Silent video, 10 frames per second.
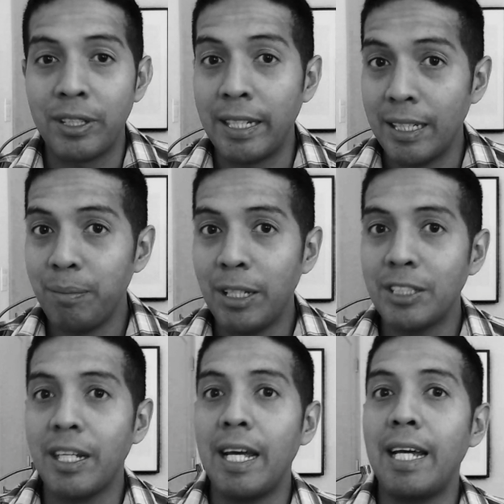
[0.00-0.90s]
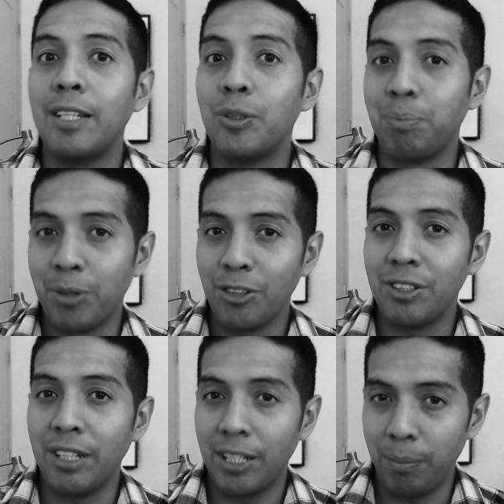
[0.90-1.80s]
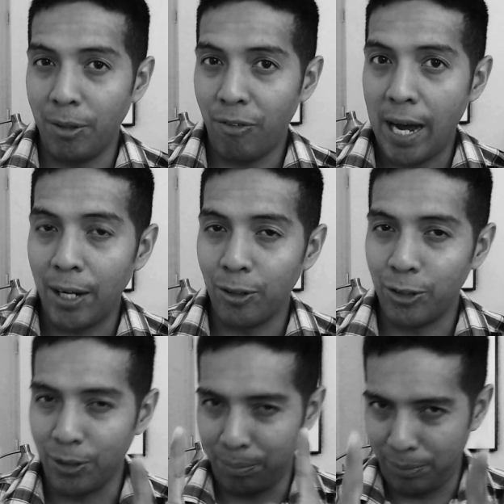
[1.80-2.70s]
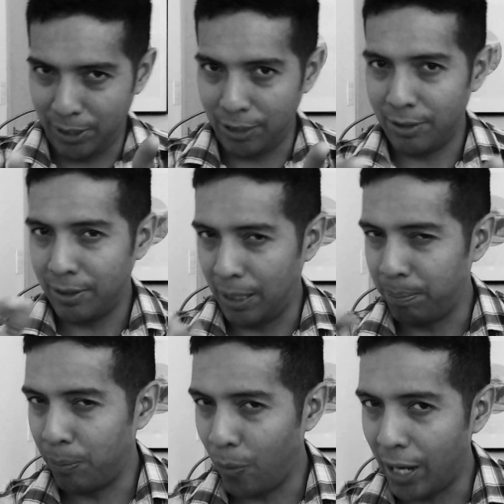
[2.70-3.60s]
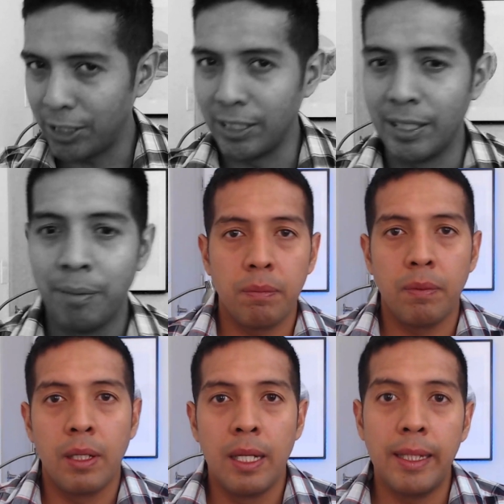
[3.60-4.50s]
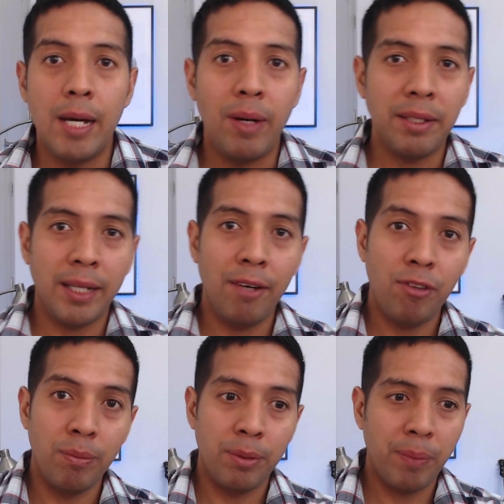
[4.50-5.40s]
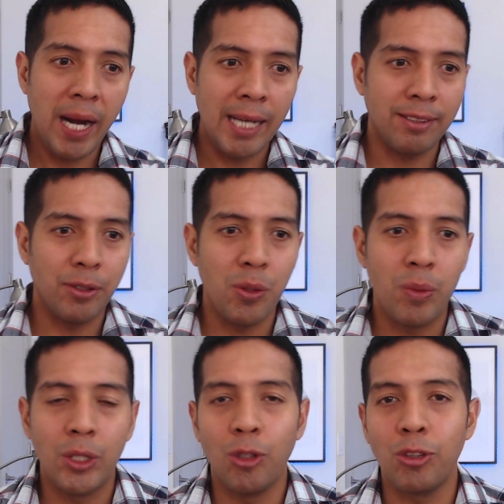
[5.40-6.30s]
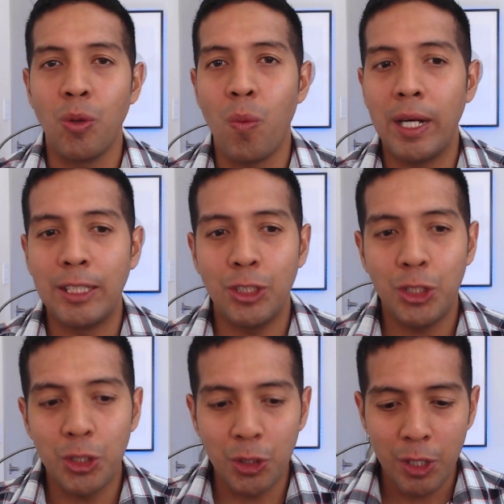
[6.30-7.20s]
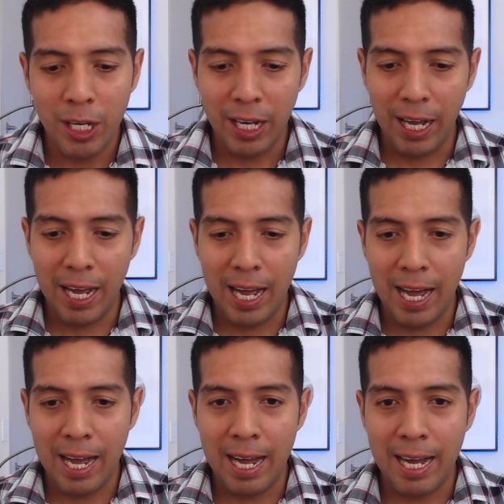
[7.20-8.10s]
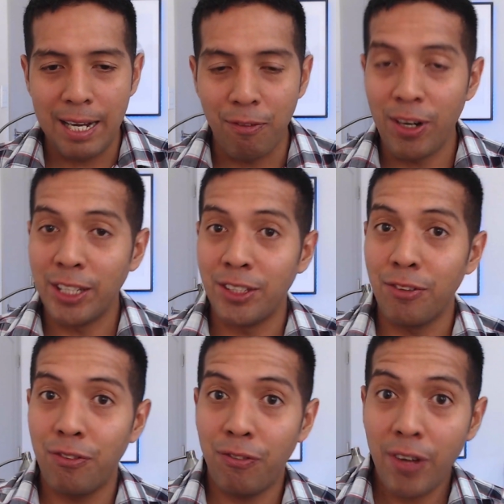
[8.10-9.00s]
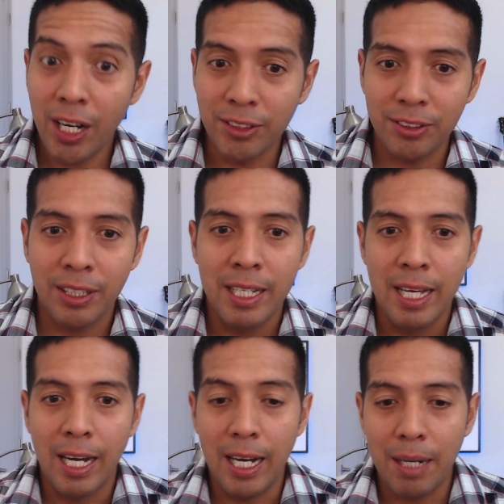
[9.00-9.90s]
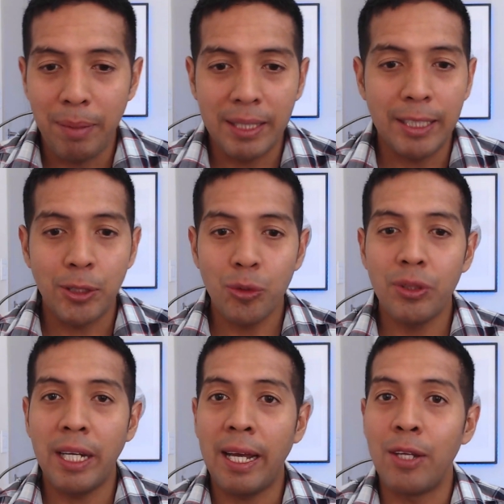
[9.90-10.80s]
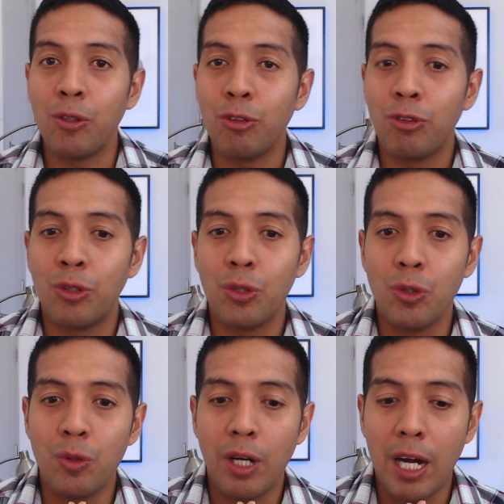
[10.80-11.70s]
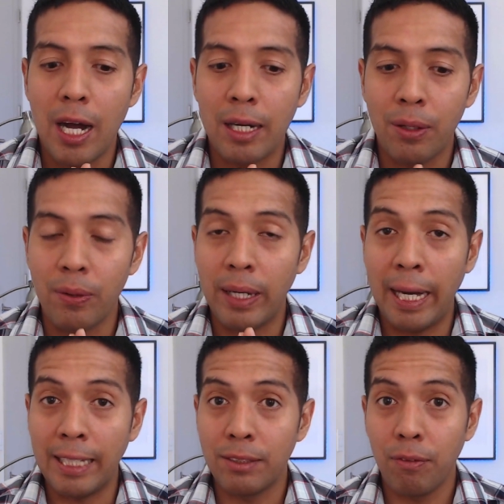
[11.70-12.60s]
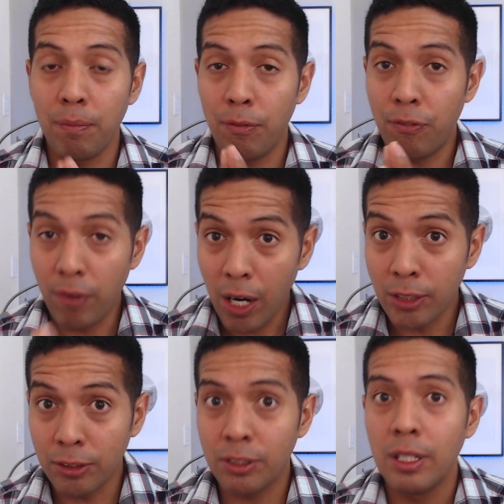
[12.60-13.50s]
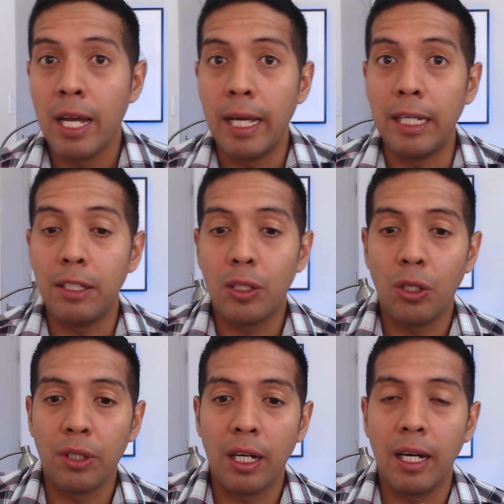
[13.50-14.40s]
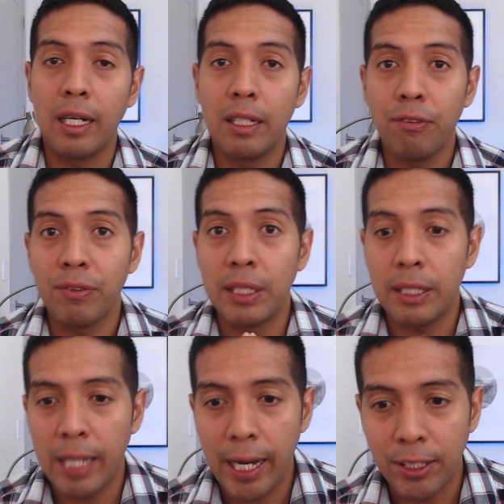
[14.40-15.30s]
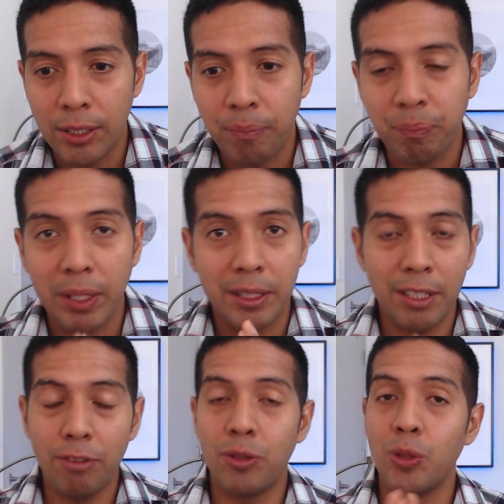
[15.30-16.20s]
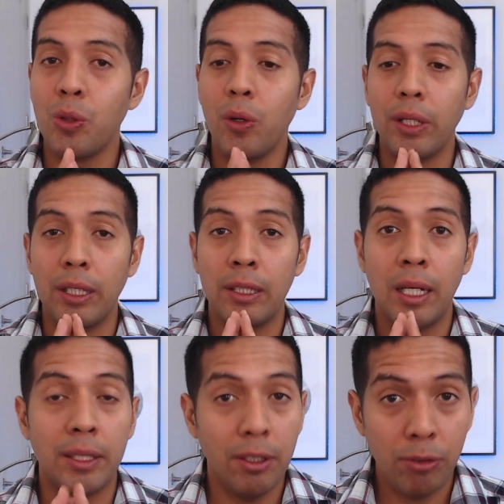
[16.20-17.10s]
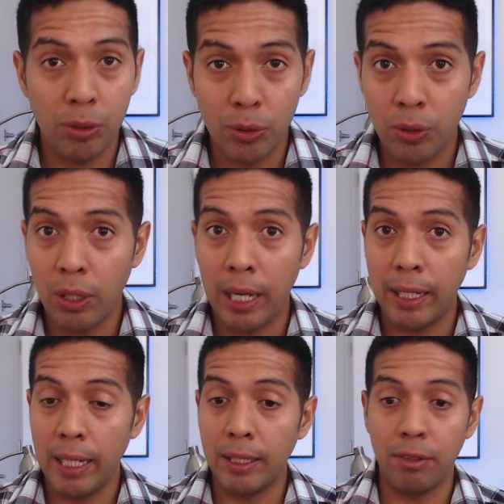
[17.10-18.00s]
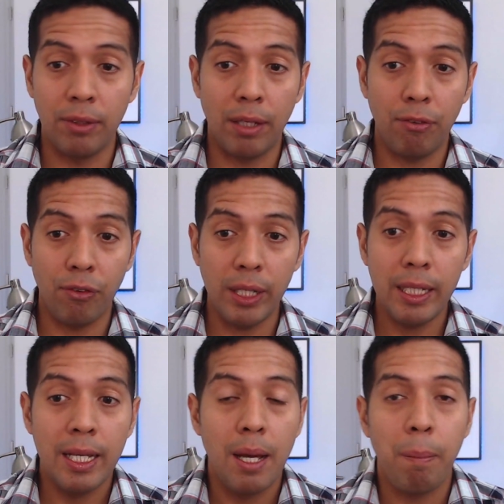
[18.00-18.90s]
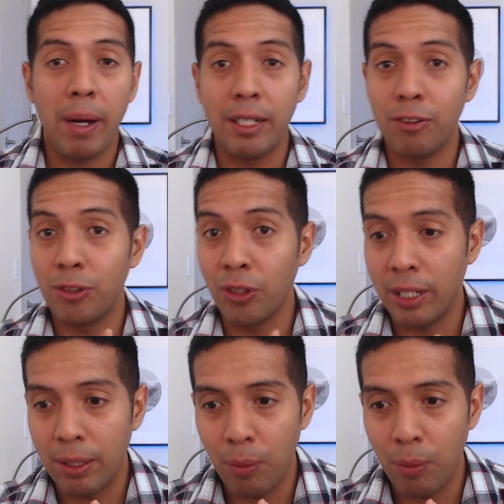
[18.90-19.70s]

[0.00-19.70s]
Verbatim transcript: the image and to parse the XML file. So just keep watching. Now, aside from sprites, you will also want to uh, render fonts. Um, and the tool that I use to uh, create fonts is called Glyph Designer. This tool uh, this tool again is not free but it's totally